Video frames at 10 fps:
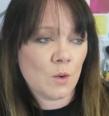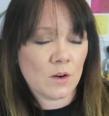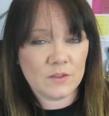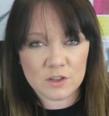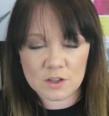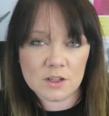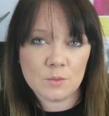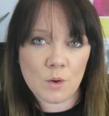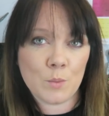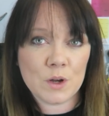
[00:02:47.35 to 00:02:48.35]
or if it's just
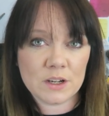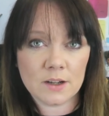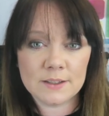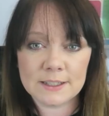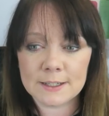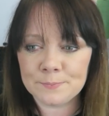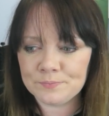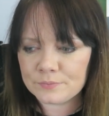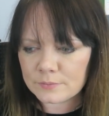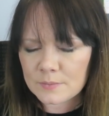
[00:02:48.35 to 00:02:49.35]
a one-word answer.
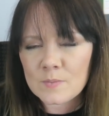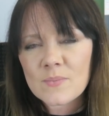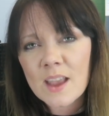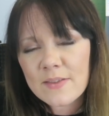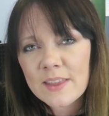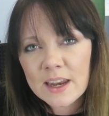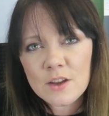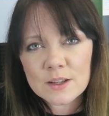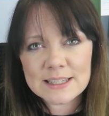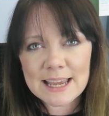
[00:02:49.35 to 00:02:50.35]
And then
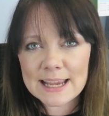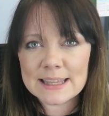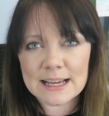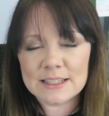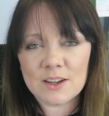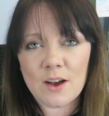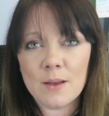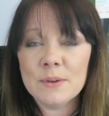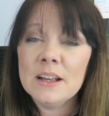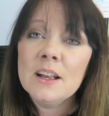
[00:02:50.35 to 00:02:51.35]
you can take that time